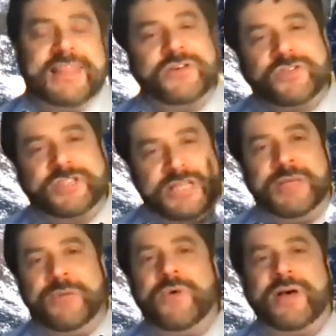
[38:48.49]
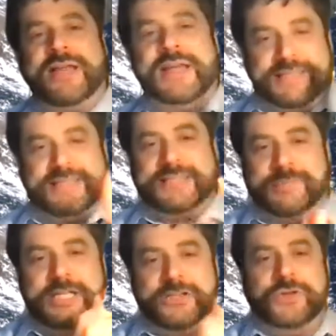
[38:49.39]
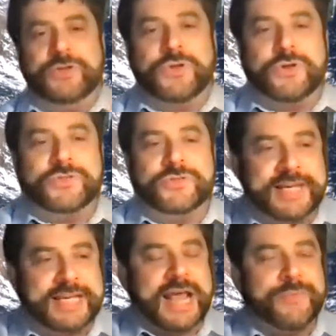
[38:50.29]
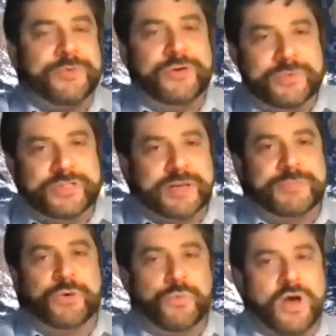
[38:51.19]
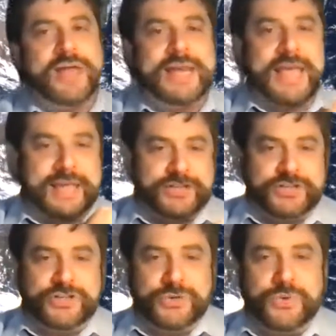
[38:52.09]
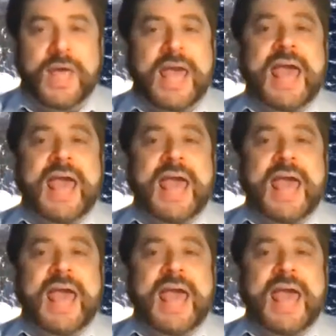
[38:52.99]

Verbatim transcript: And there's CB1 and CB2. Those are the cannabinoid receptor 1 and 2.